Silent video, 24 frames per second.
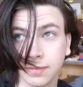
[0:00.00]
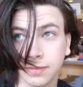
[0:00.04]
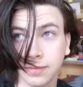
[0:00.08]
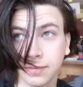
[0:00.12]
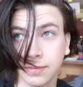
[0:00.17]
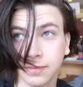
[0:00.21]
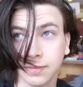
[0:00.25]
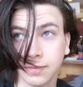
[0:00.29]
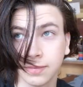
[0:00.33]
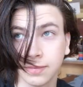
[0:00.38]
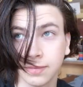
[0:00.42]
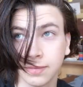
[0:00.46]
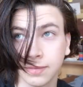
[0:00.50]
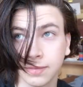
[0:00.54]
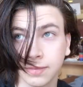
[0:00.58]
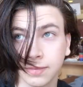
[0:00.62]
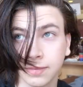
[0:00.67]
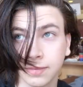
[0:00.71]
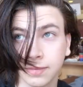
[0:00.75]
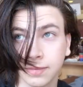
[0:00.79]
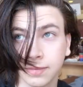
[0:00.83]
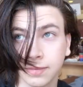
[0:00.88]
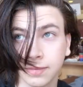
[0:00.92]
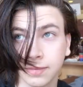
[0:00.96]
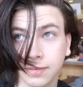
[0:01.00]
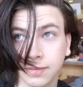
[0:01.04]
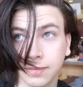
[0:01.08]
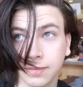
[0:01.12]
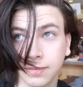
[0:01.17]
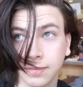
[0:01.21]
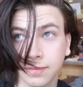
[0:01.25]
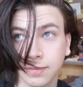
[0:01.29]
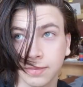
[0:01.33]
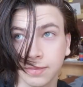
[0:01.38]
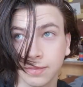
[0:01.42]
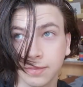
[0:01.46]

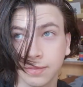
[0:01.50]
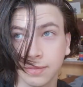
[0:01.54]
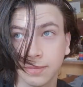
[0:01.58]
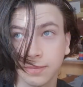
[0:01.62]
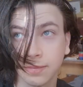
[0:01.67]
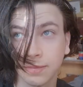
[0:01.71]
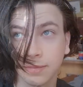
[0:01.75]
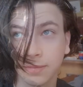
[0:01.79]
(no one is talking)